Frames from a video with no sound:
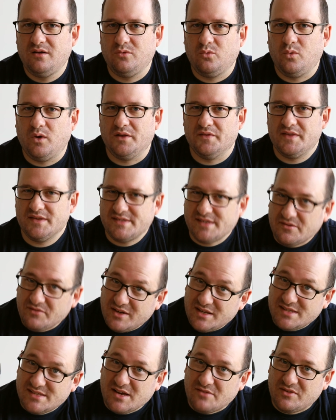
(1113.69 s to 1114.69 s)
while the
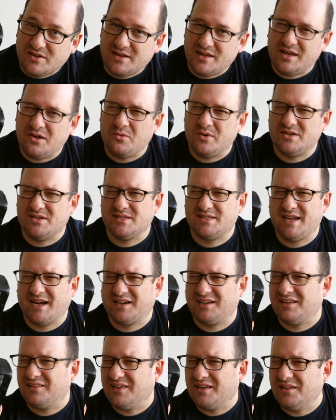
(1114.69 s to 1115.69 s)
77D, which is
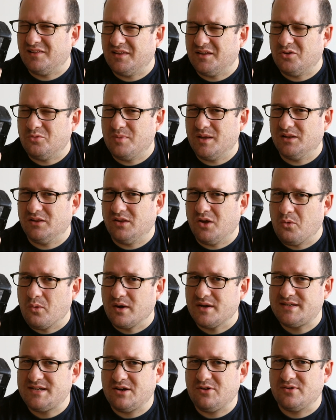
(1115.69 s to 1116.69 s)
technically a little bit
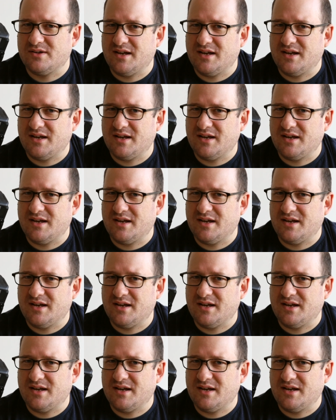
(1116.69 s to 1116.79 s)
lower tier,